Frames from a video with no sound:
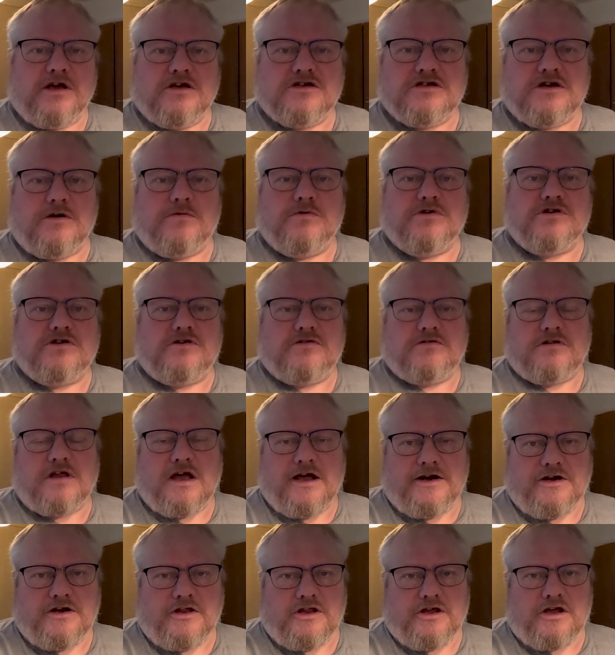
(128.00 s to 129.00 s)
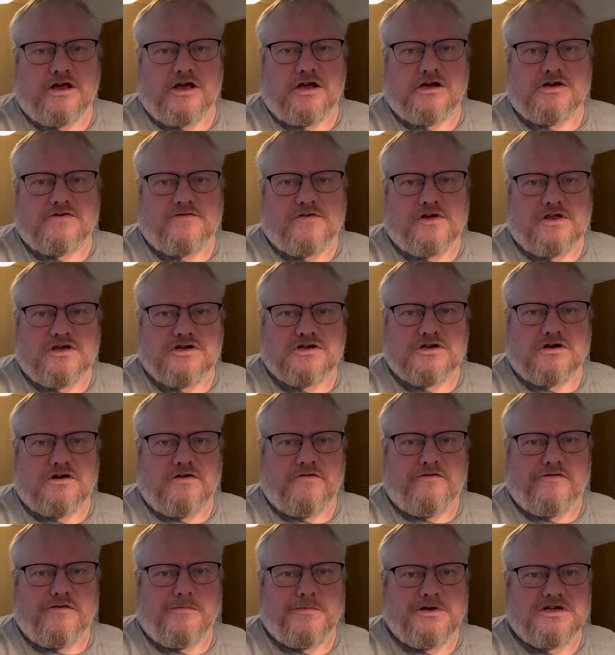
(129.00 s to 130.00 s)
because I was sliding on the couch feeling
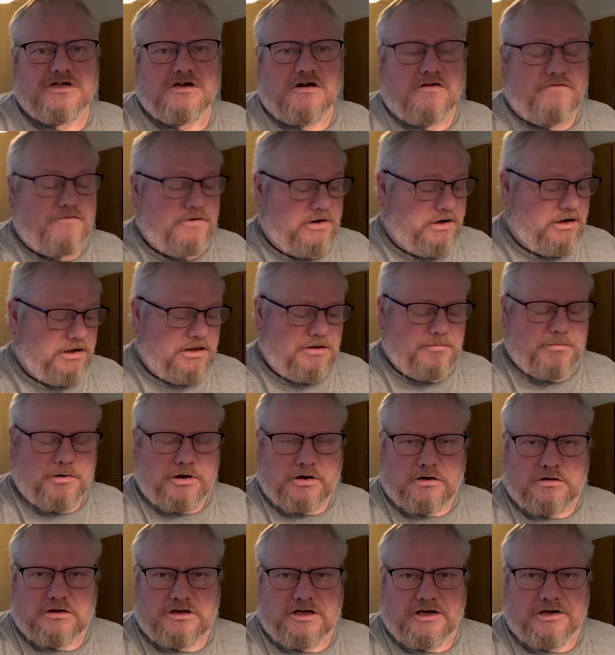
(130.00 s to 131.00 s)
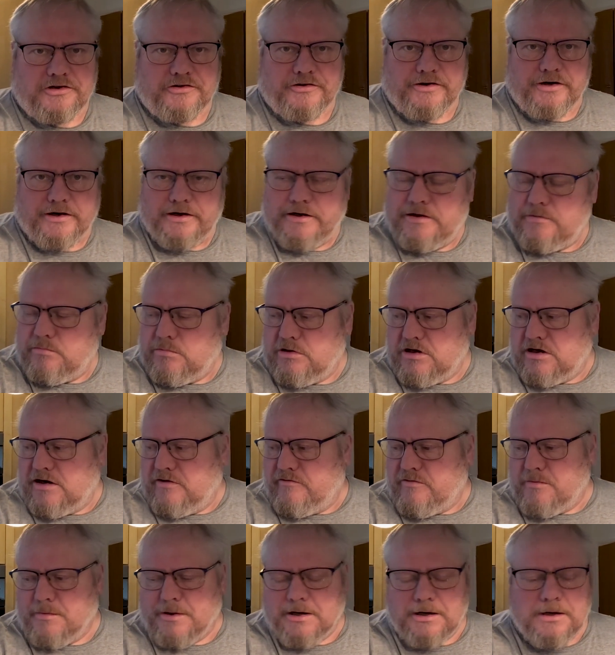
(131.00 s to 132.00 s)
sorry for myself, I nearly boiled it dry, but
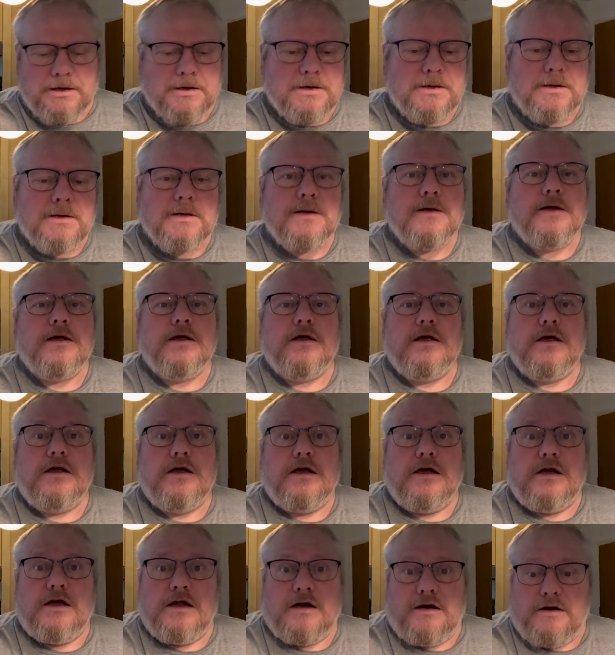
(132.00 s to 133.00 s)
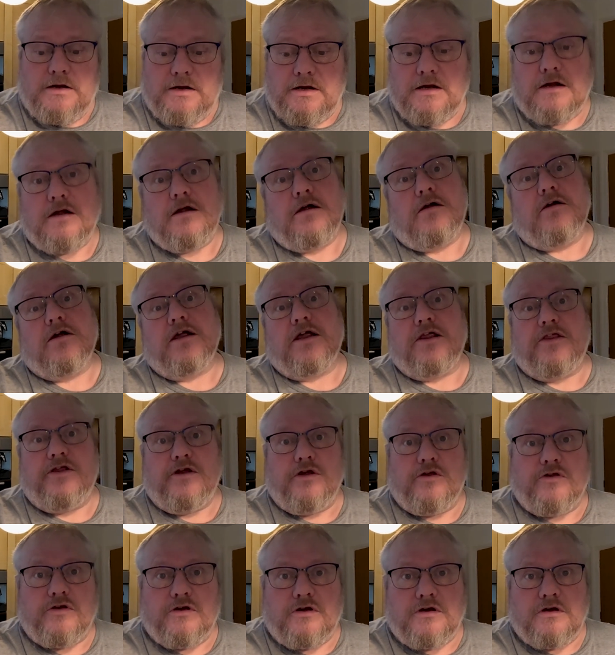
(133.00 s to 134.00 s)
never mind. I'll get
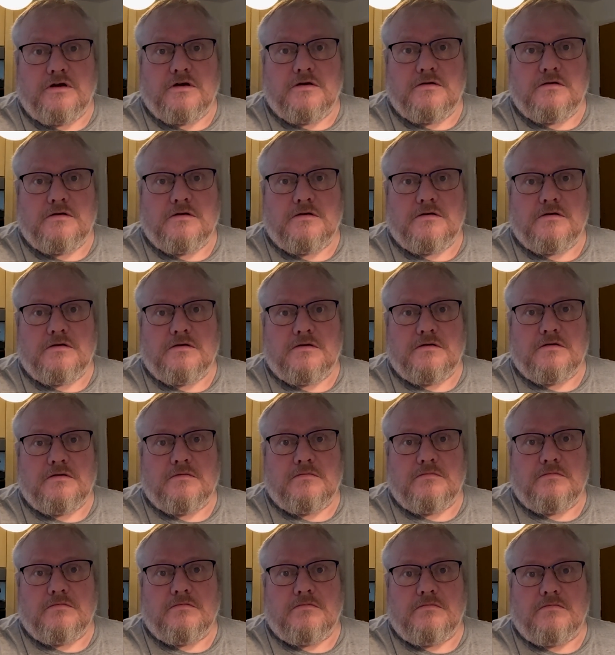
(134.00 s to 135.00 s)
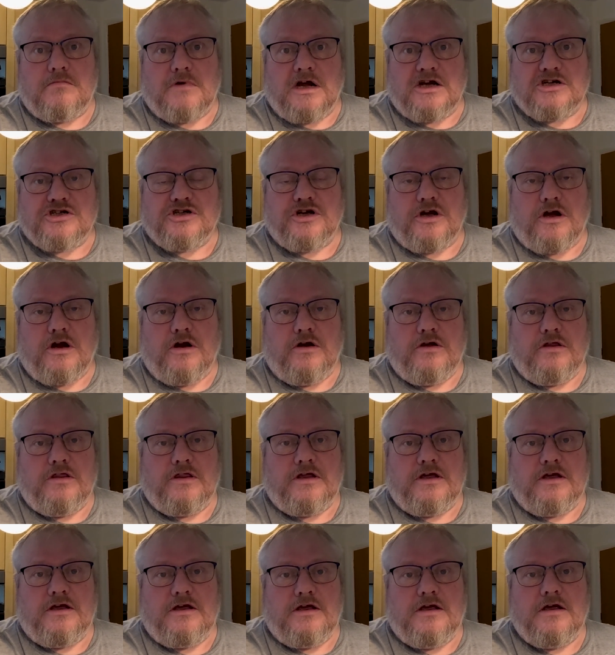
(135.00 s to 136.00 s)
the other mash out of
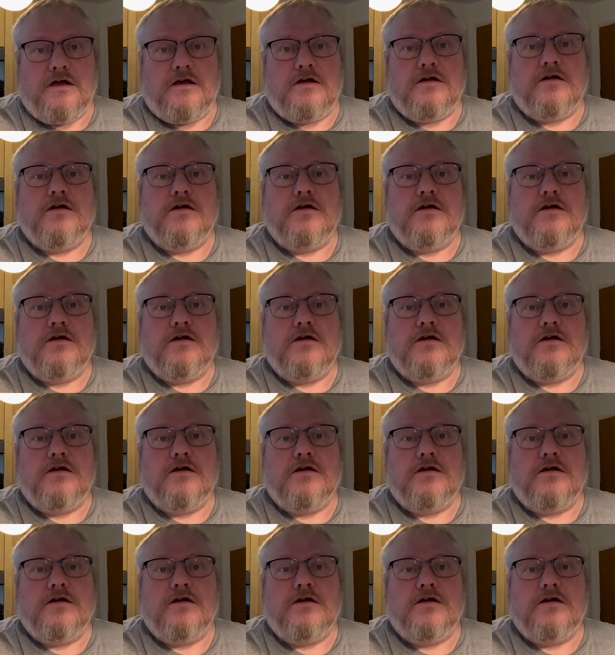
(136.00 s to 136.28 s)
the